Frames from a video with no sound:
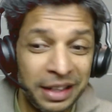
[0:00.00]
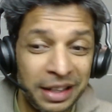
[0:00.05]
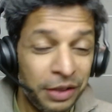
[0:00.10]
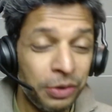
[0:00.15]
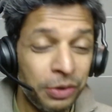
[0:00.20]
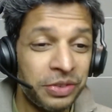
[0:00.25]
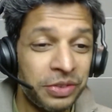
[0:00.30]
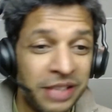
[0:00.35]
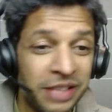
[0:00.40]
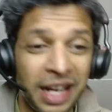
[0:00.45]

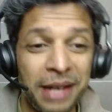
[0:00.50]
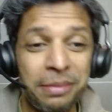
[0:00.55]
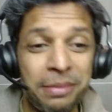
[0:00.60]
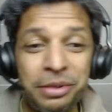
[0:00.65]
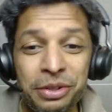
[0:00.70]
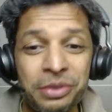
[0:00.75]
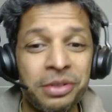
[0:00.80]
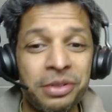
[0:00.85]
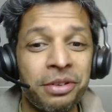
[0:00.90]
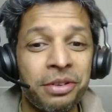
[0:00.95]
lose time
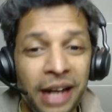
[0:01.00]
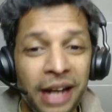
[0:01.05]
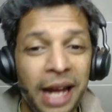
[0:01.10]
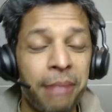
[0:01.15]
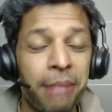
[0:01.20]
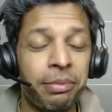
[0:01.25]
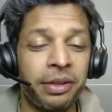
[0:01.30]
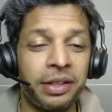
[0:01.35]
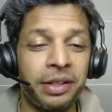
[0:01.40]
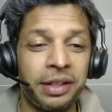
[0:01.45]
due to
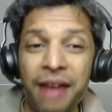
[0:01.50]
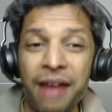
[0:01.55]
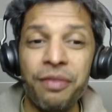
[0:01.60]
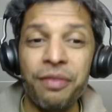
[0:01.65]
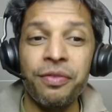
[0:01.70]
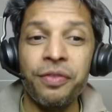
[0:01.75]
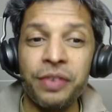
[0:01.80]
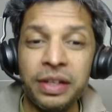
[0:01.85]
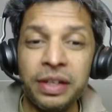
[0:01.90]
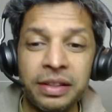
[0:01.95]
reliability?
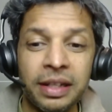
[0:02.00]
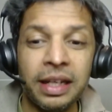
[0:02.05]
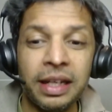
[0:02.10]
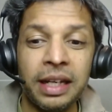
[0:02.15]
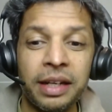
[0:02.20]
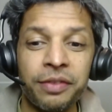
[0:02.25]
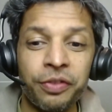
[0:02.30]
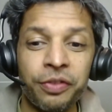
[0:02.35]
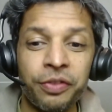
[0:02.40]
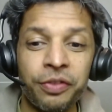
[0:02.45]
Everything
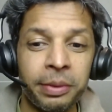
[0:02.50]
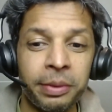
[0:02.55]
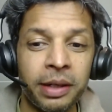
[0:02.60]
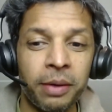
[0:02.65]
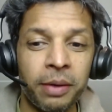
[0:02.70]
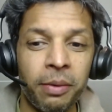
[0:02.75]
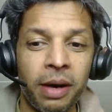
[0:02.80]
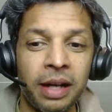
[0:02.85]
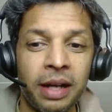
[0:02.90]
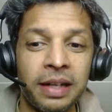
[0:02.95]
in Formula
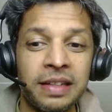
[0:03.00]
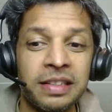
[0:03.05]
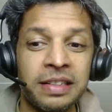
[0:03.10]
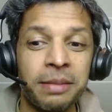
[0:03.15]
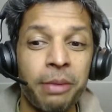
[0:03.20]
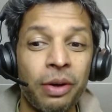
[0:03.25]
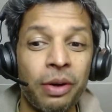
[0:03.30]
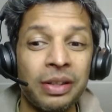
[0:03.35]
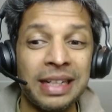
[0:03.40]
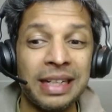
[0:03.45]
One is
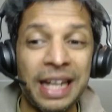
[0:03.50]
about